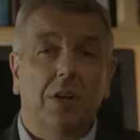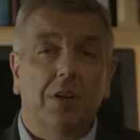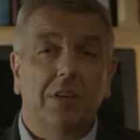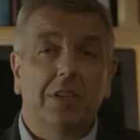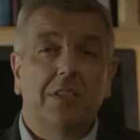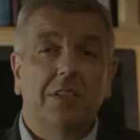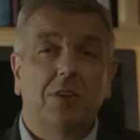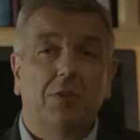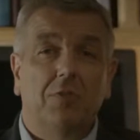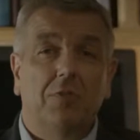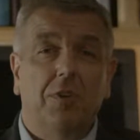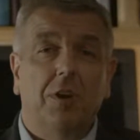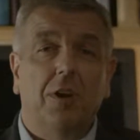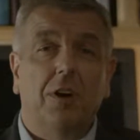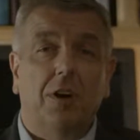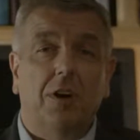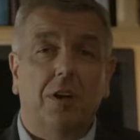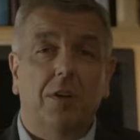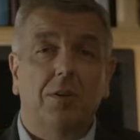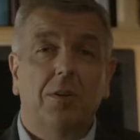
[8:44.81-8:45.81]
so
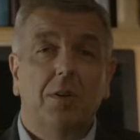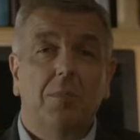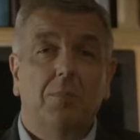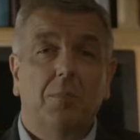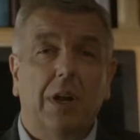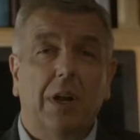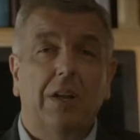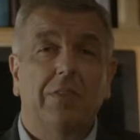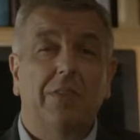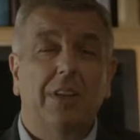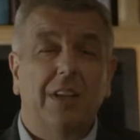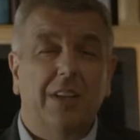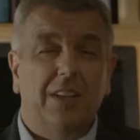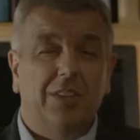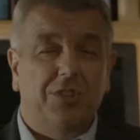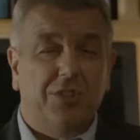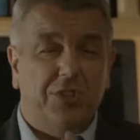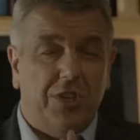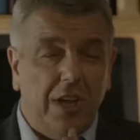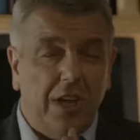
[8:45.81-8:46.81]
far, but I think it's
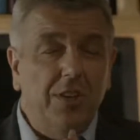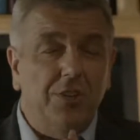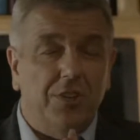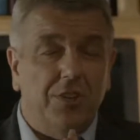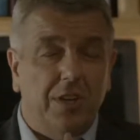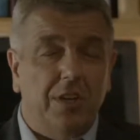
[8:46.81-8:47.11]
changing,